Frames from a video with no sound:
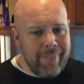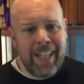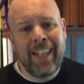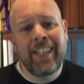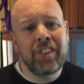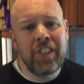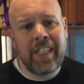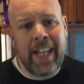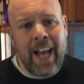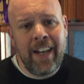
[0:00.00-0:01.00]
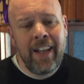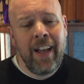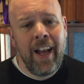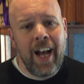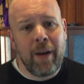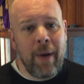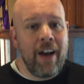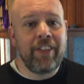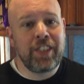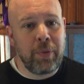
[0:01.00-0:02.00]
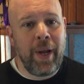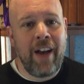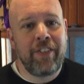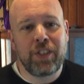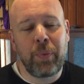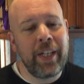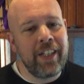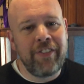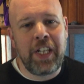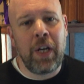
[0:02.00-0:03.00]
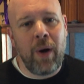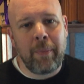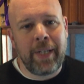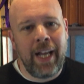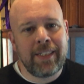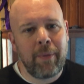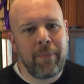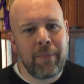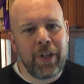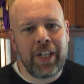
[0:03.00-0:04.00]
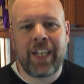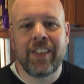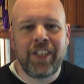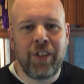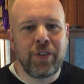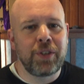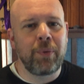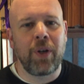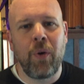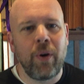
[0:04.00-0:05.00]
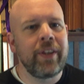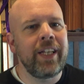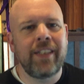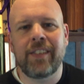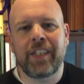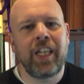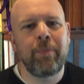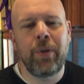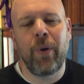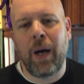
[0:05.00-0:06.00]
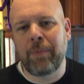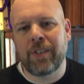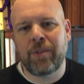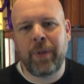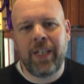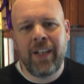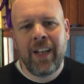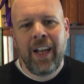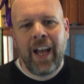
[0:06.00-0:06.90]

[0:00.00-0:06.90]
In addition to that, obviously we have these weekly video updates. I'm going to continue to record these and keep you up to speed.